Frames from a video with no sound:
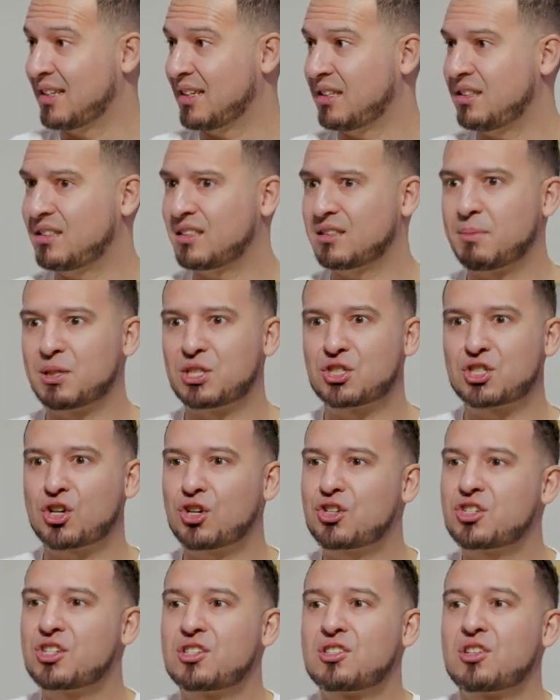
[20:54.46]
He says, but
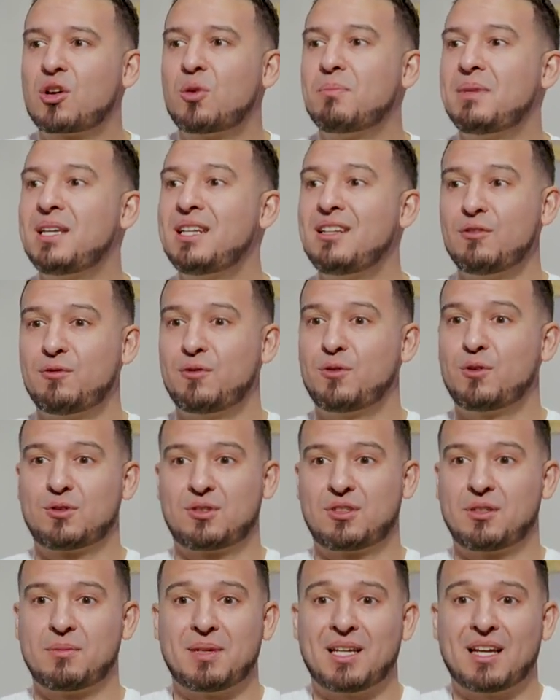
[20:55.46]
church is so meaningful
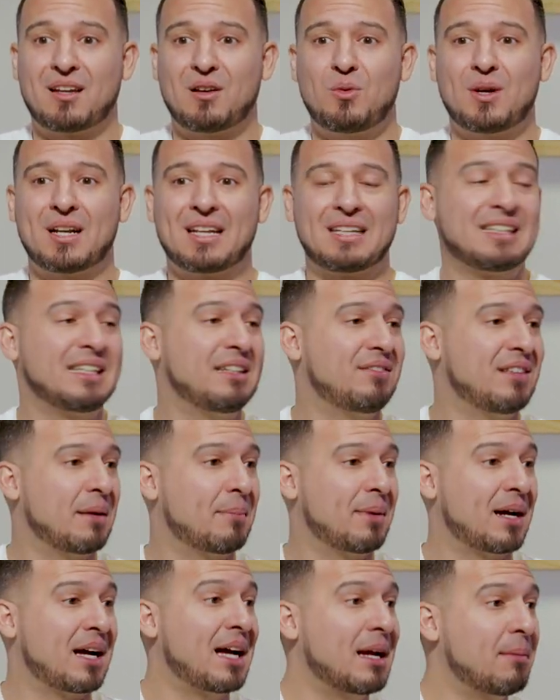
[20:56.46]
to me. I don't want to leave
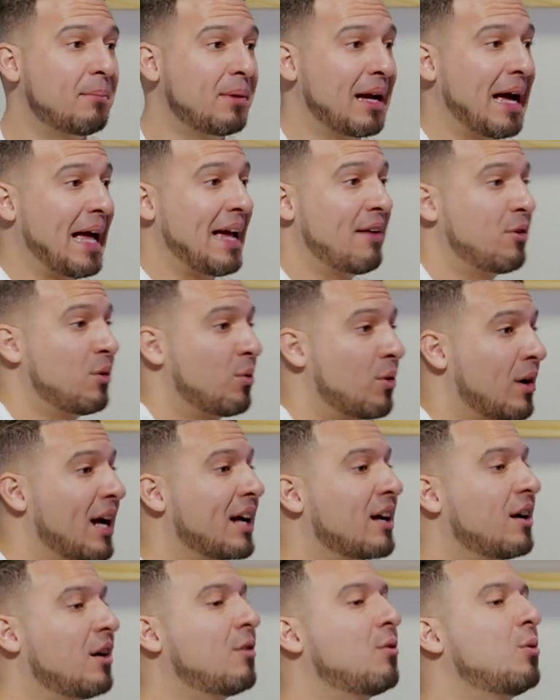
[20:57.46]
that behind. But everywhere
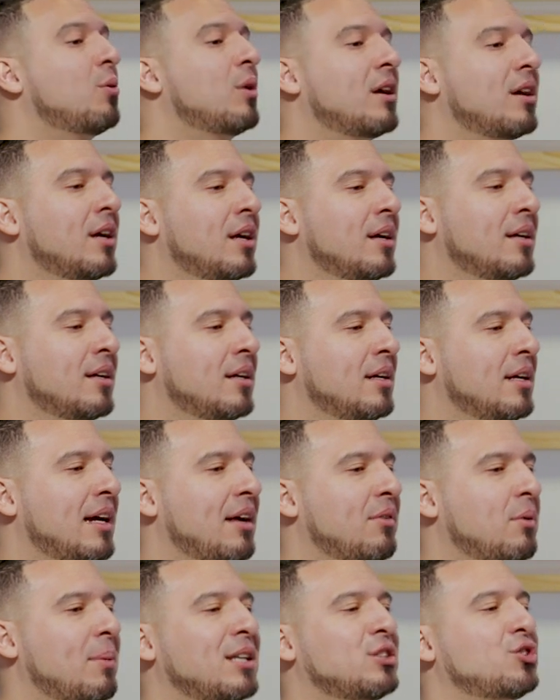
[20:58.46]
I go,
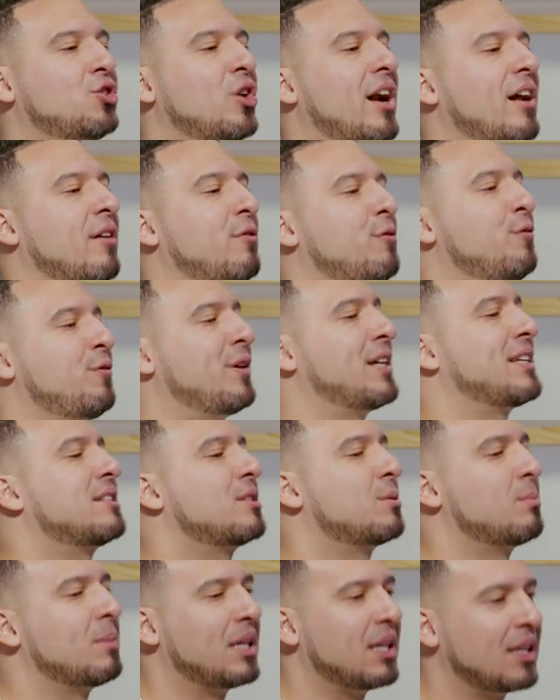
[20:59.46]
everybody's trying to
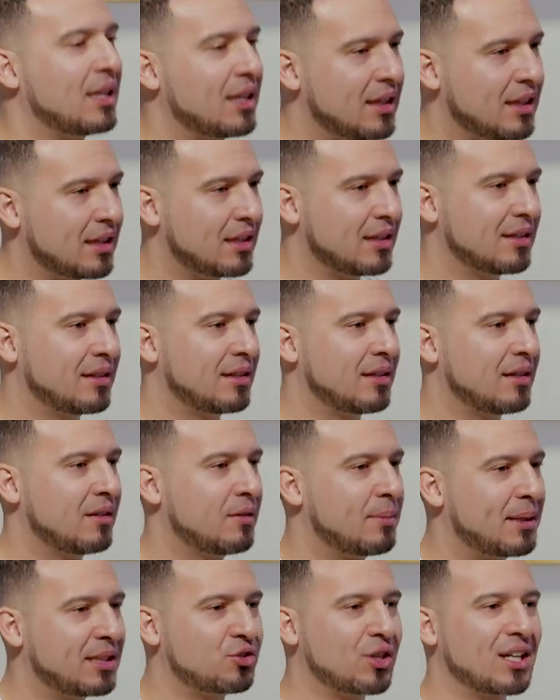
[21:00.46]
fix me.
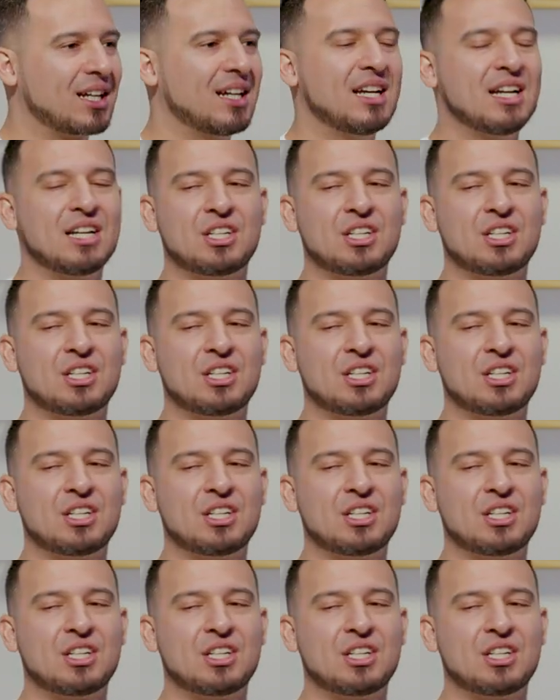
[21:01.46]
Everybody's trying to